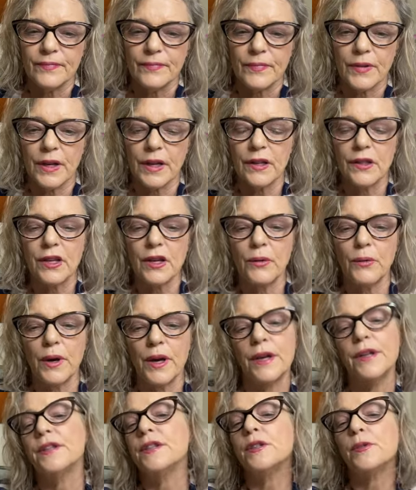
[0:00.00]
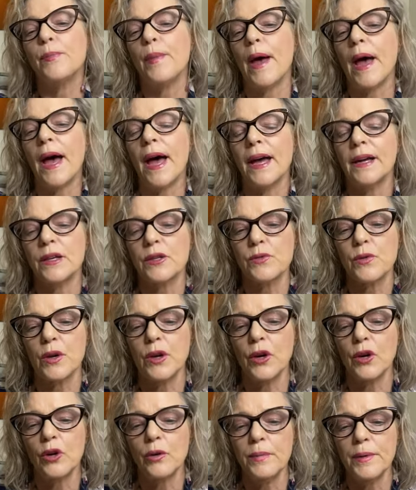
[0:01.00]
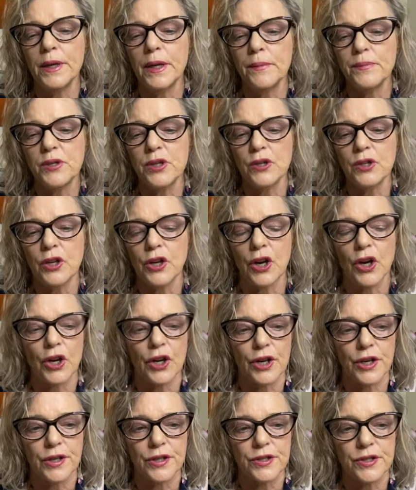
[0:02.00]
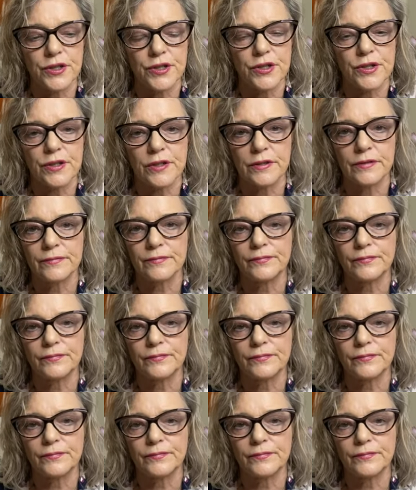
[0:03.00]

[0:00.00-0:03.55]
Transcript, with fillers: Bringing the awareness back as we open up to the cards.